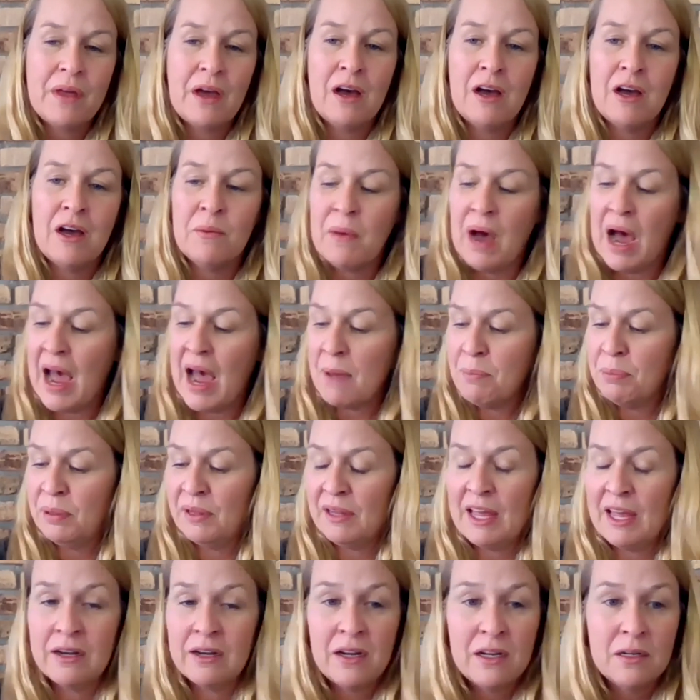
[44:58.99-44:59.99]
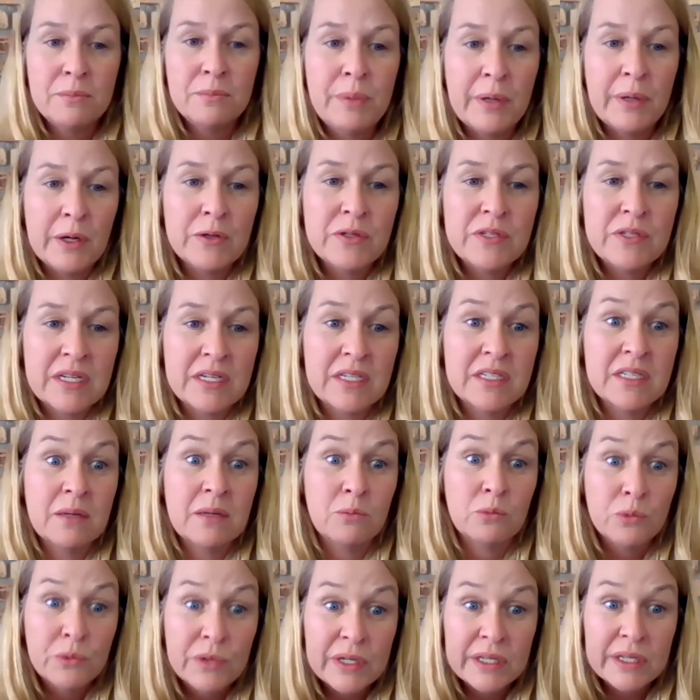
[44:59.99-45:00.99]
I plan on posting
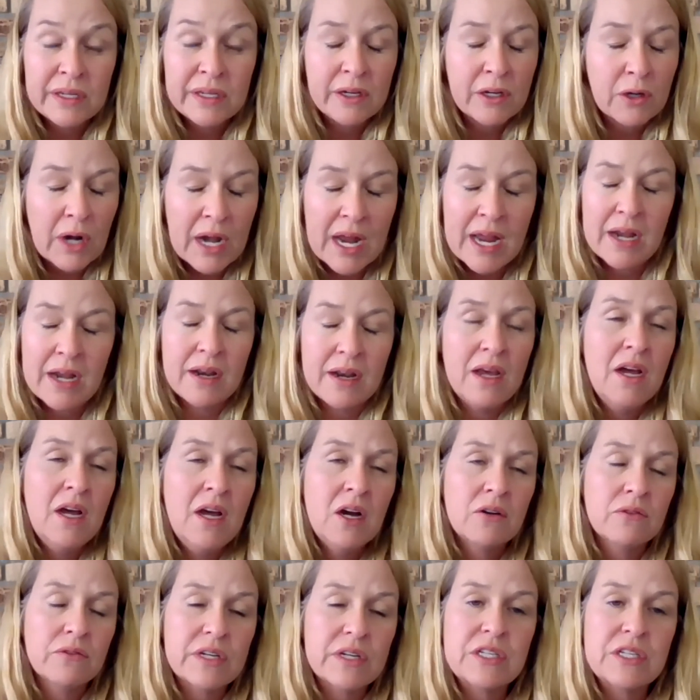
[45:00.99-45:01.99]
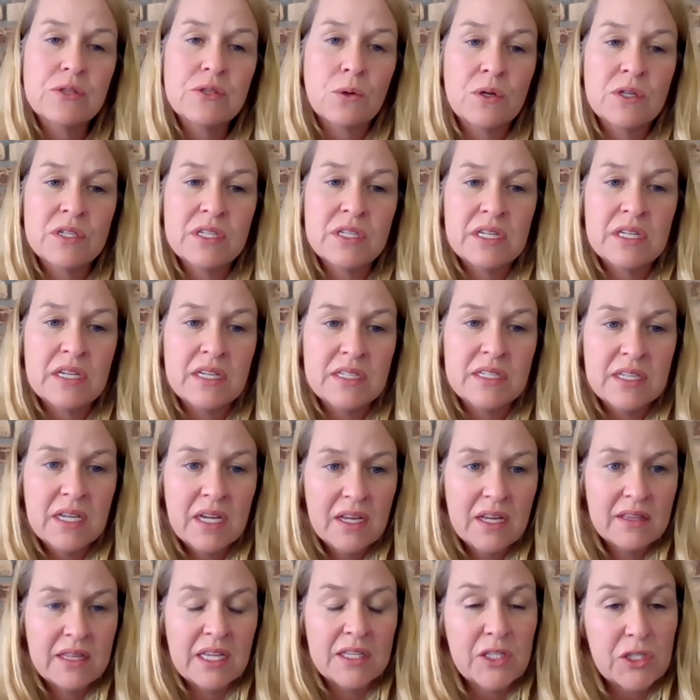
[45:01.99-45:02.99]
some really great resources
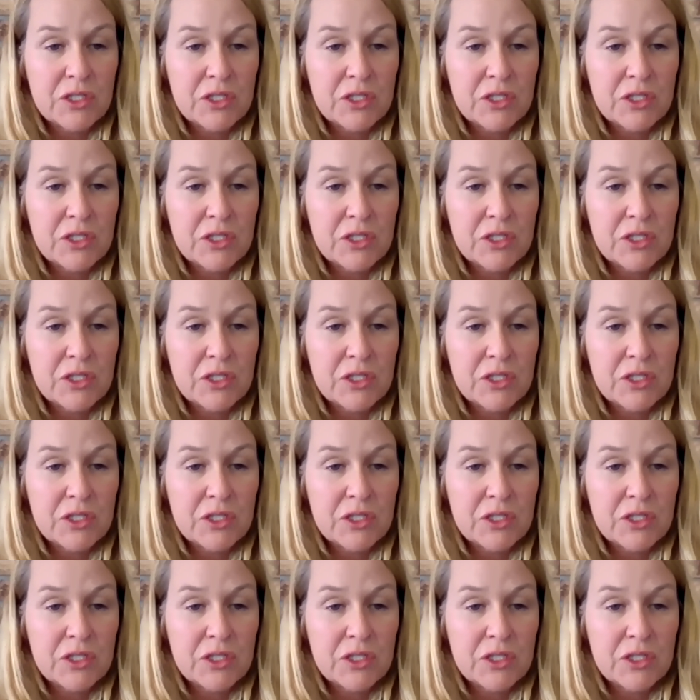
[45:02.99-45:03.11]
that the